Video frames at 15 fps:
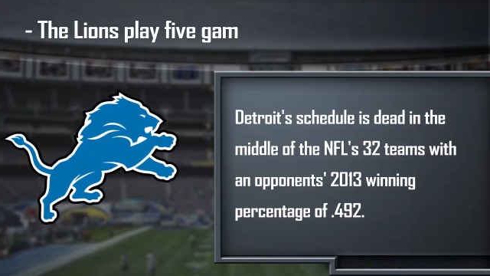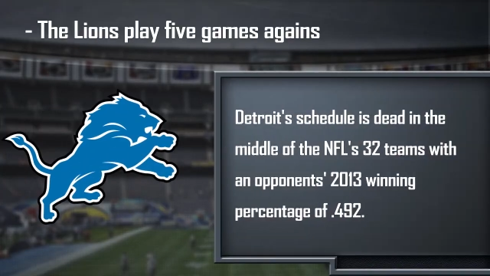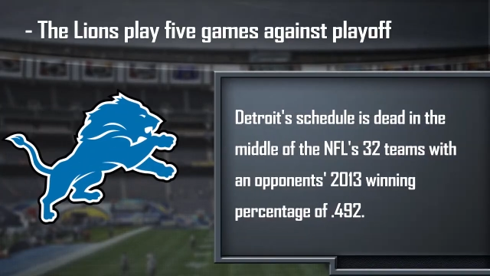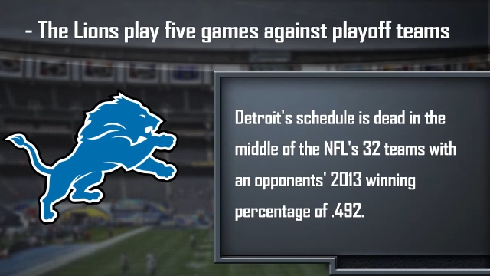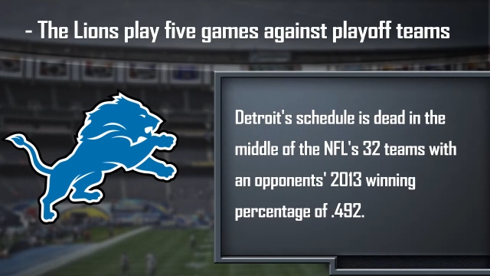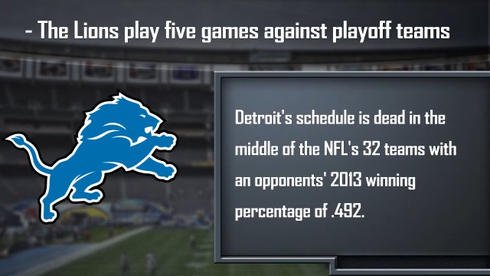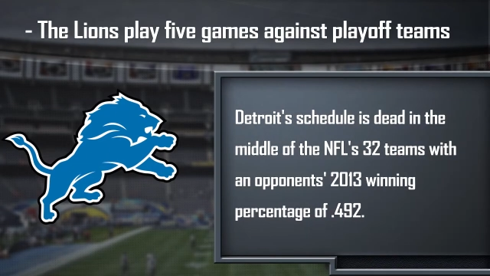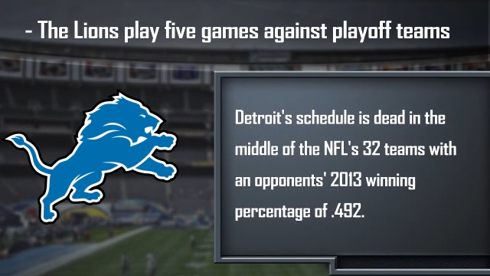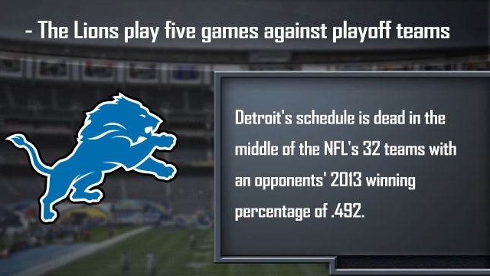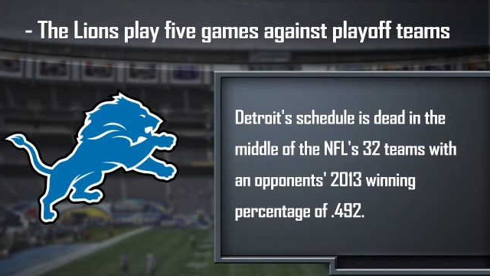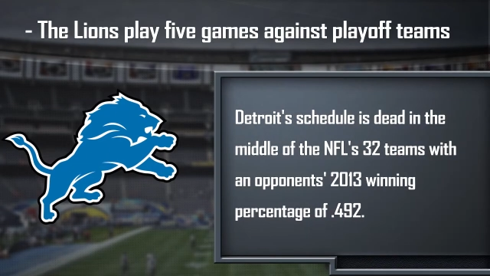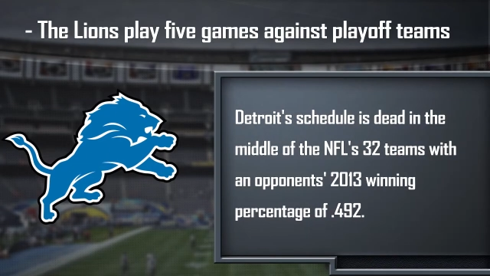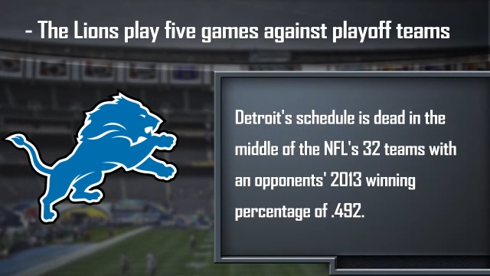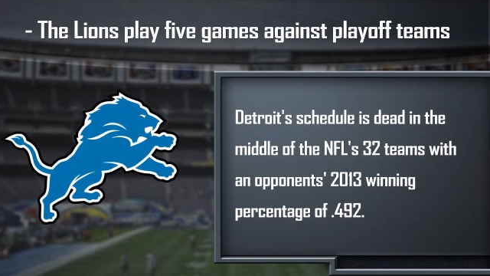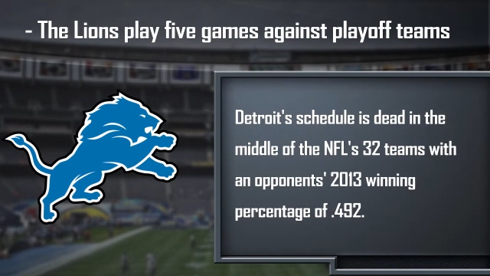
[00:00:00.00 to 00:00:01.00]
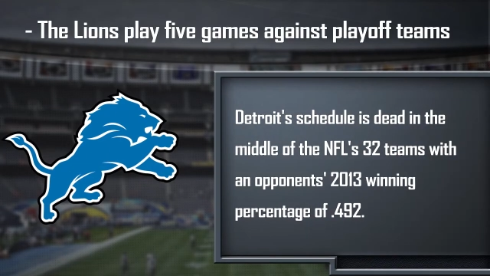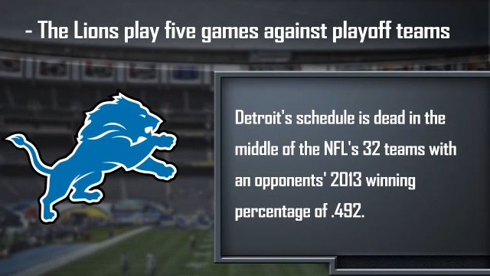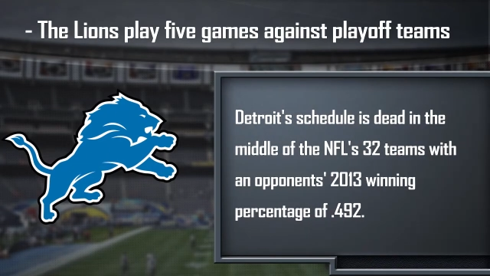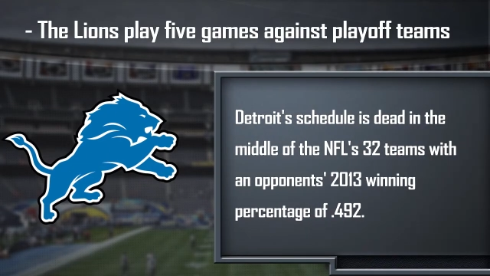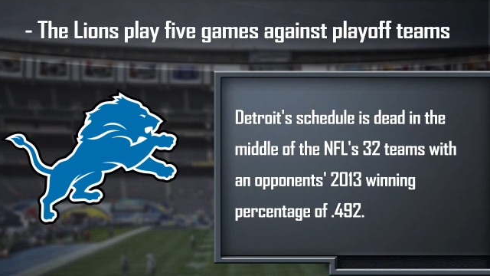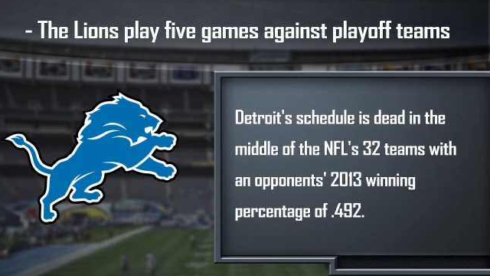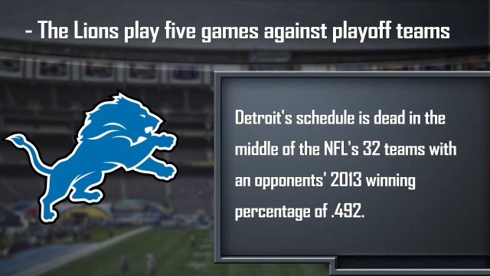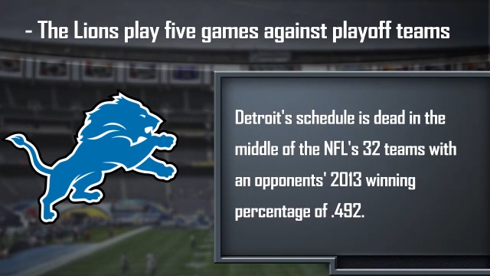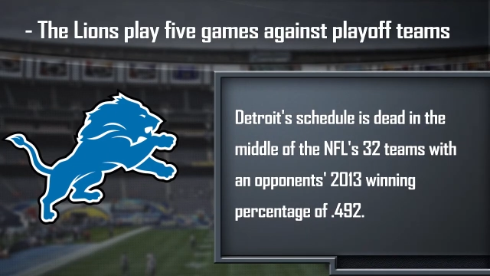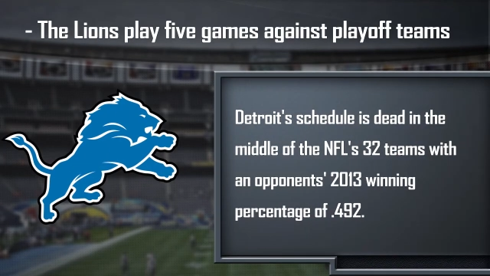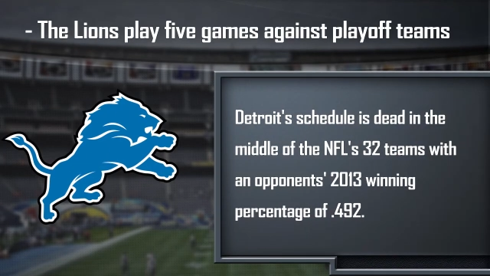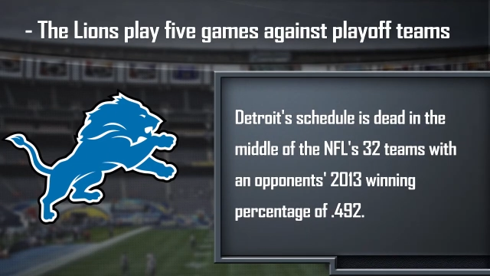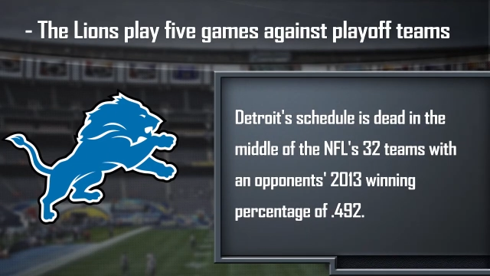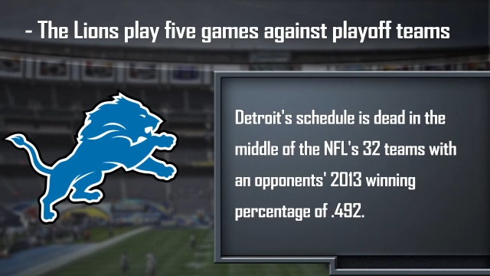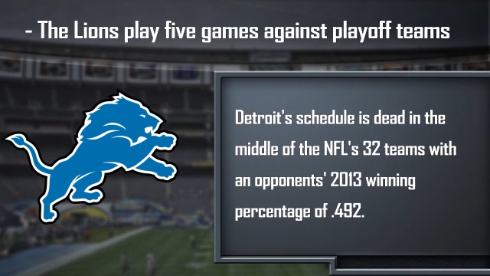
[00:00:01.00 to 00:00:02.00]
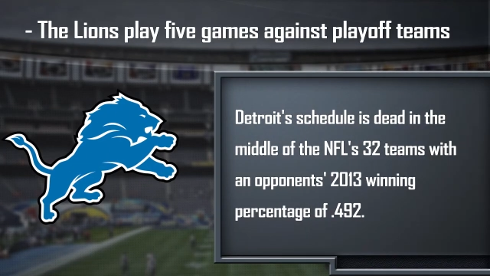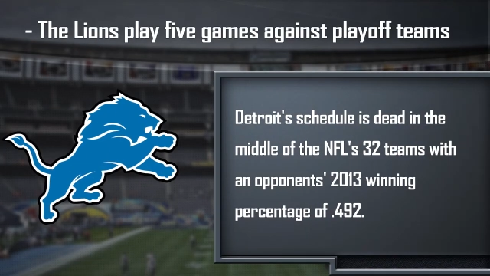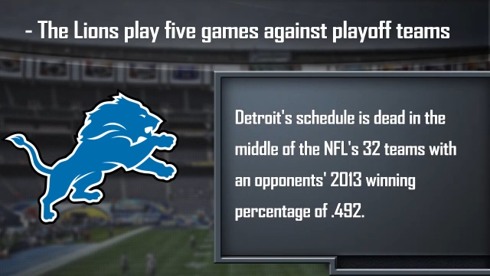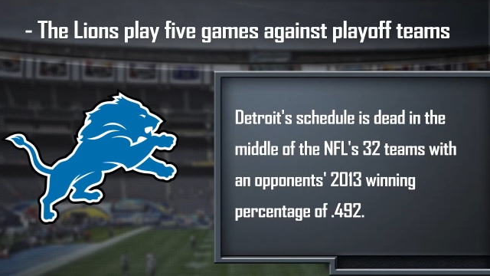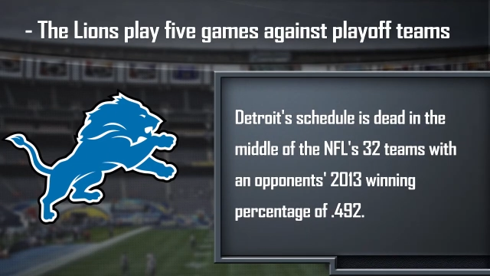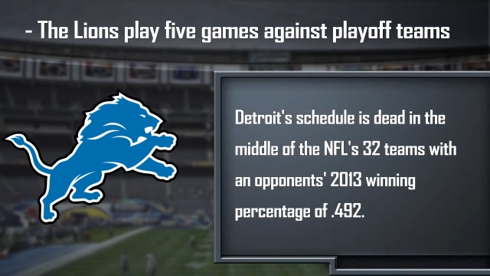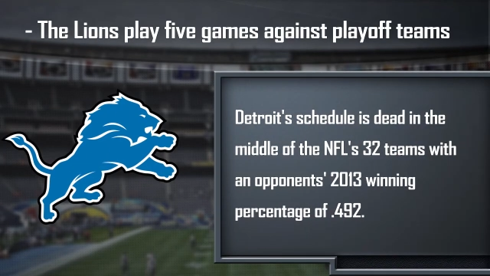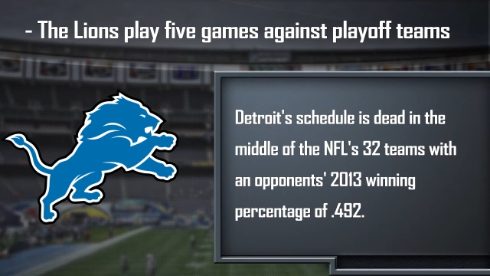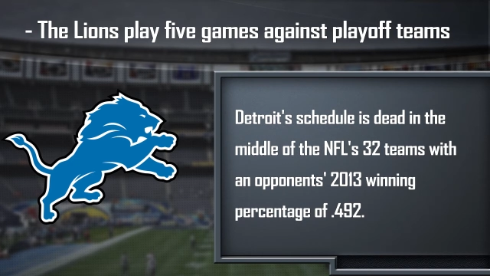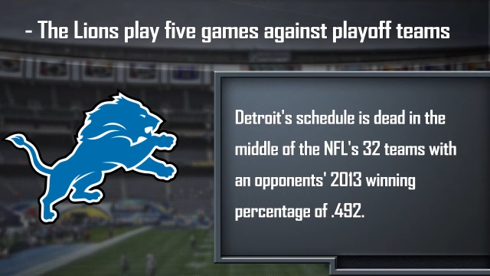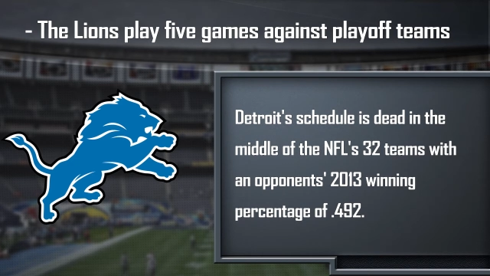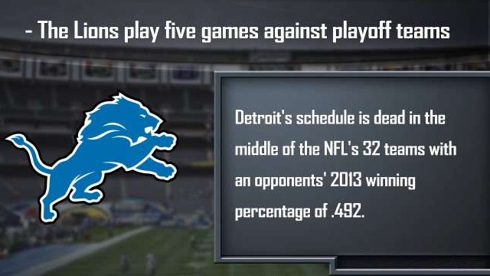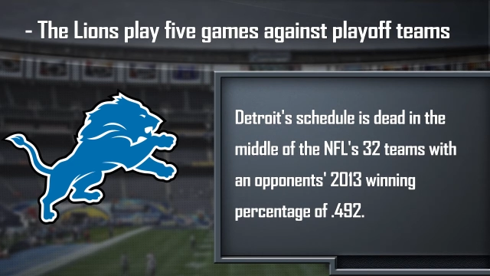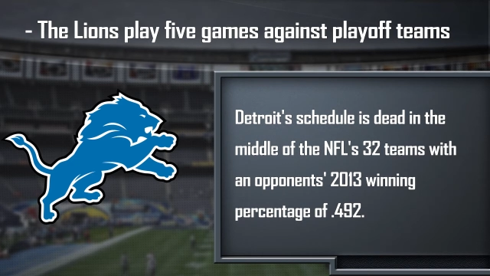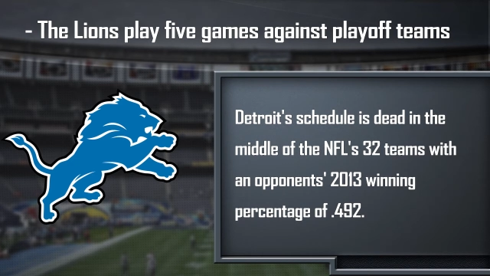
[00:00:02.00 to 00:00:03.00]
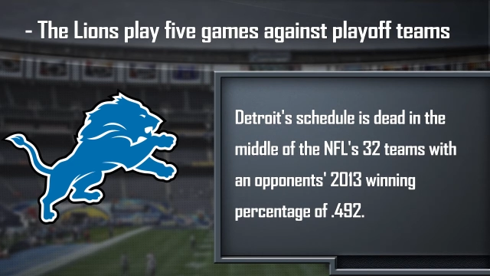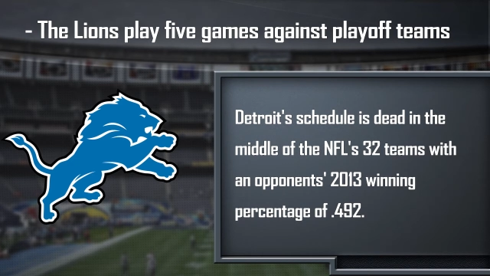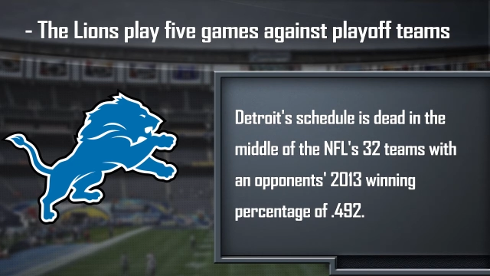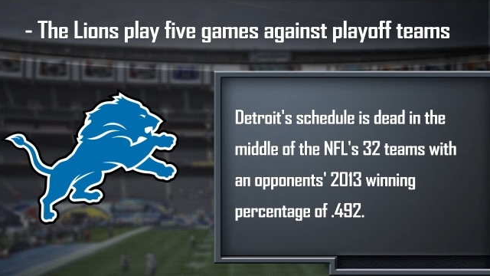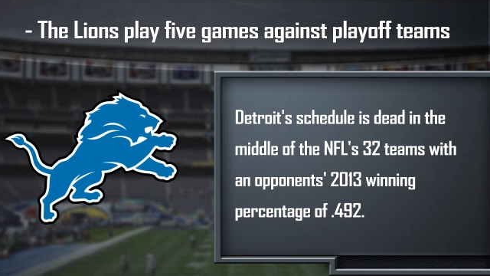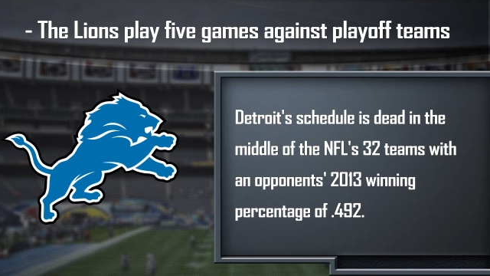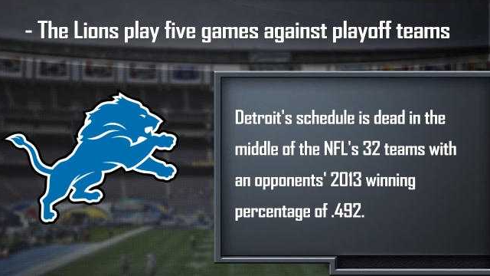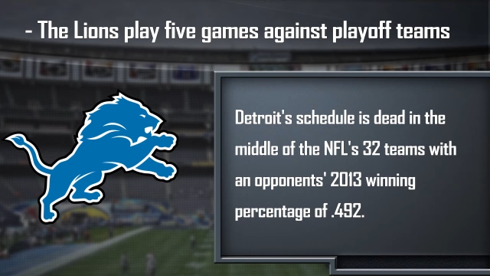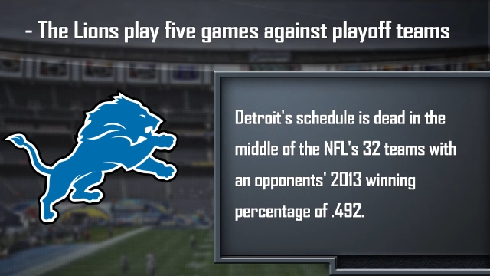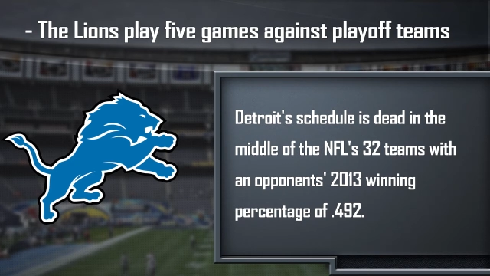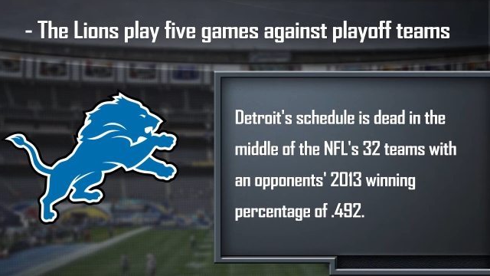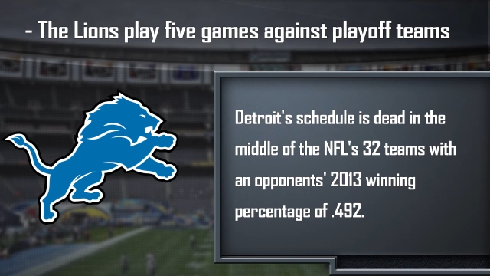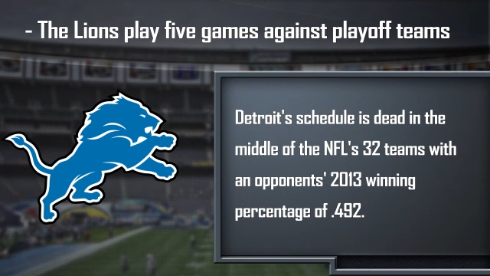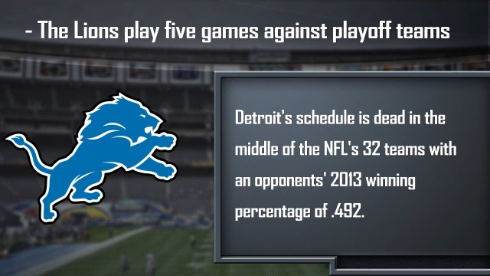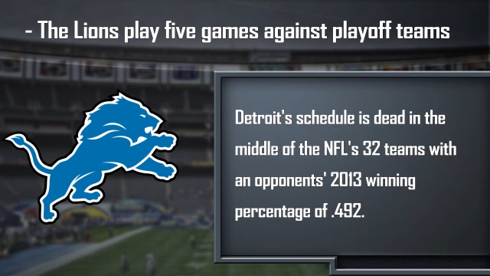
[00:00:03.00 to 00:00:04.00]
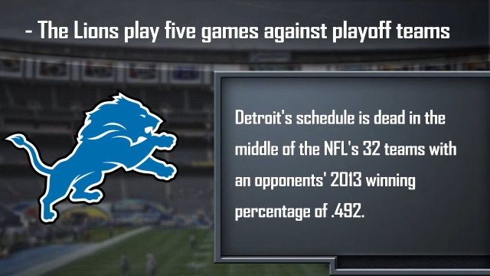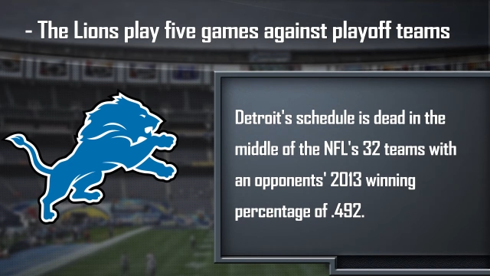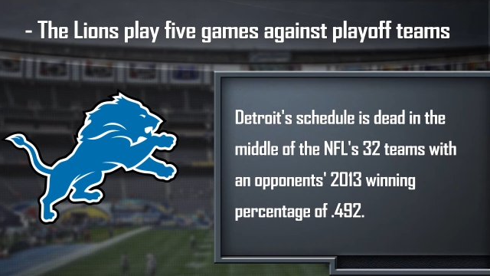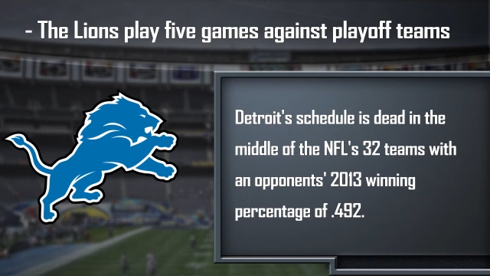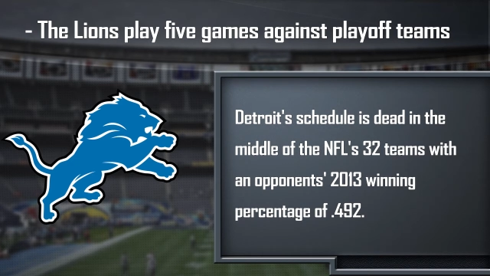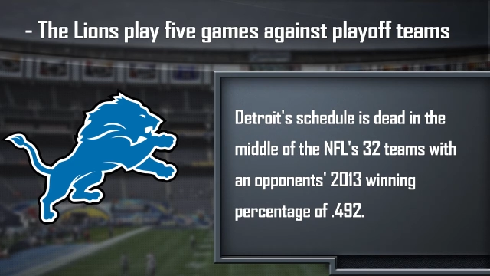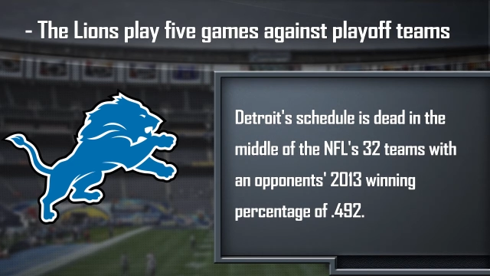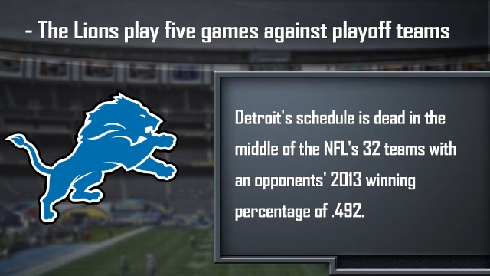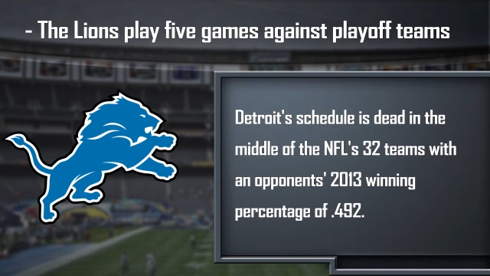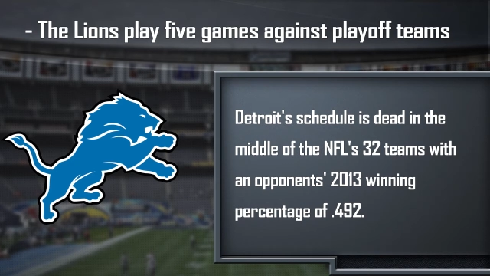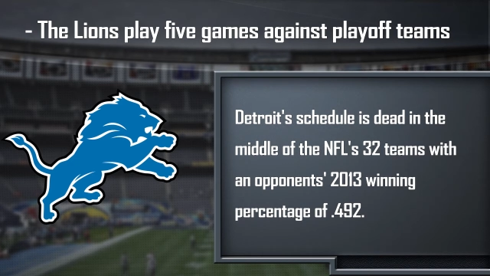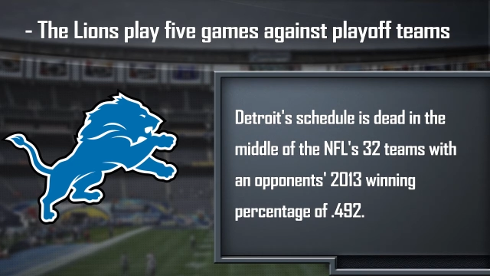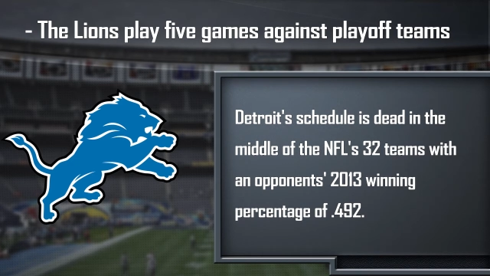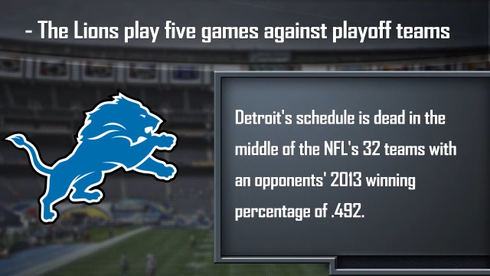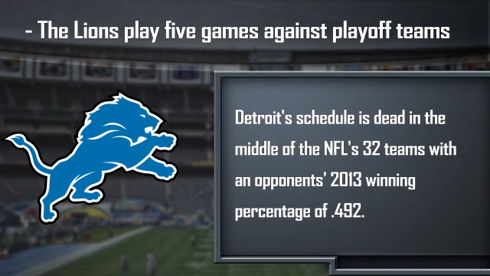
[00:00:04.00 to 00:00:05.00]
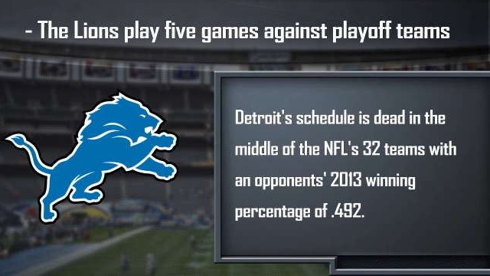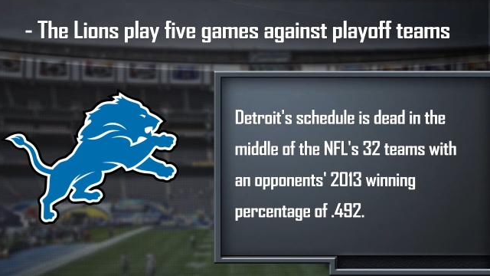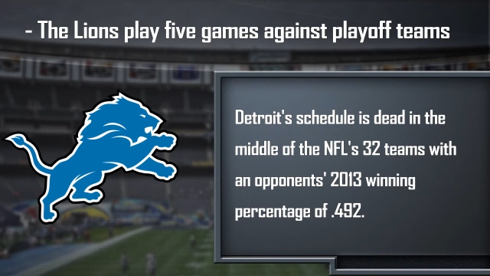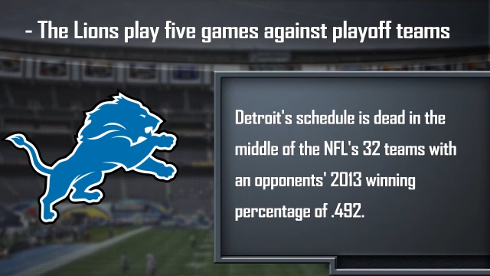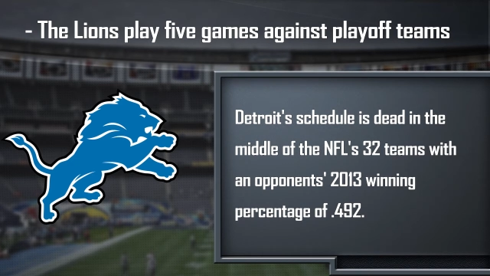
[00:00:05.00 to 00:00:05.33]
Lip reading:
Nobody's mouth can be seen.